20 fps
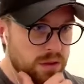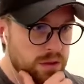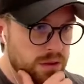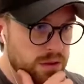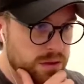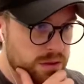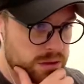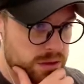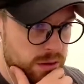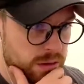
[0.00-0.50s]

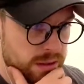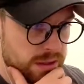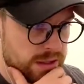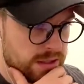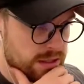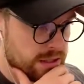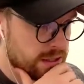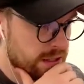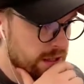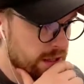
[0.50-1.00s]
So
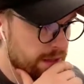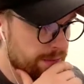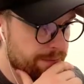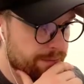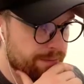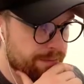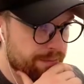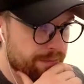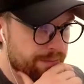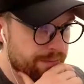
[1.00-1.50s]
let's see.
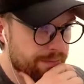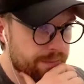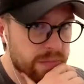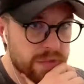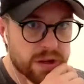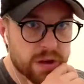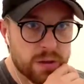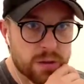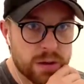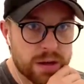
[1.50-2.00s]

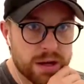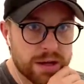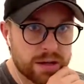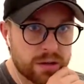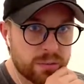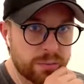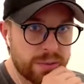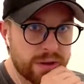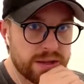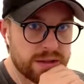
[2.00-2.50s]
No
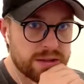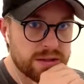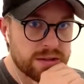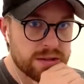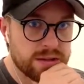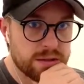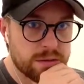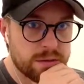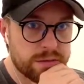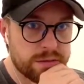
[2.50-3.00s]
idle peasants
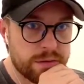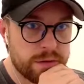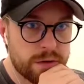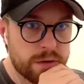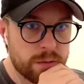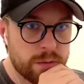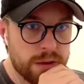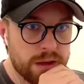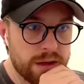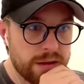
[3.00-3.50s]
so
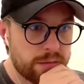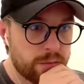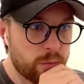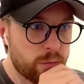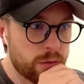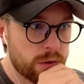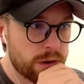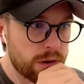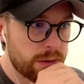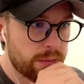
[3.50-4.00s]
far. We have
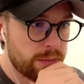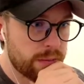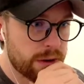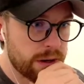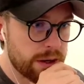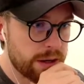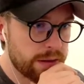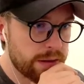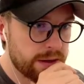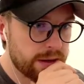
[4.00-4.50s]
one
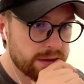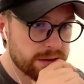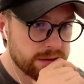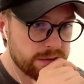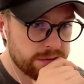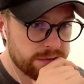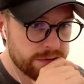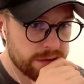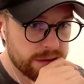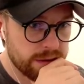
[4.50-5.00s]
mine that isn't
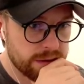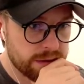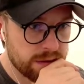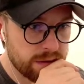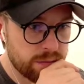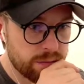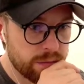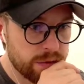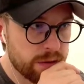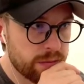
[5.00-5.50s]
filled to
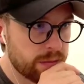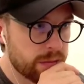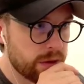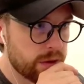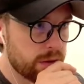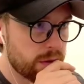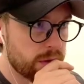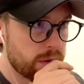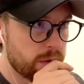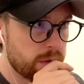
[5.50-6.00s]
the brim
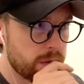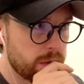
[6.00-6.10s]
though.